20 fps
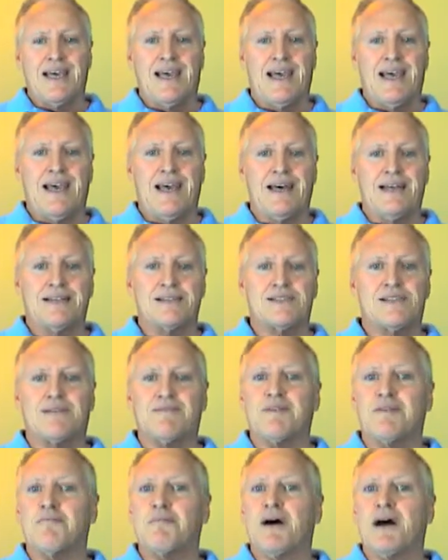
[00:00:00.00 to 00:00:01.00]
And
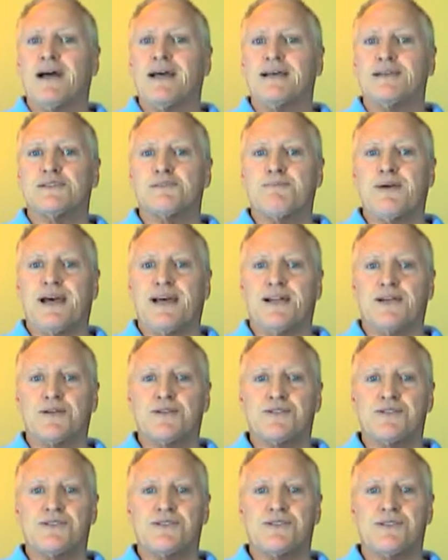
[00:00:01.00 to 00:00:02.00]
some of my
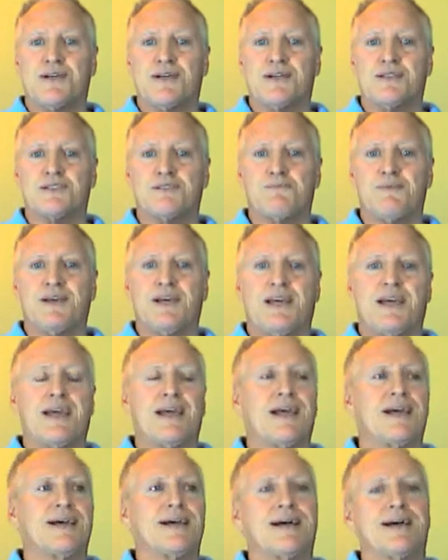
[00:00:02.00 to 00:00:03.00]

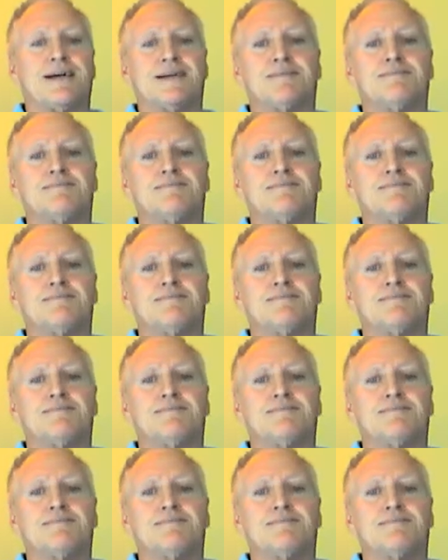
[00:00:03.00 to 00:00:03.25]
Spanish-speaking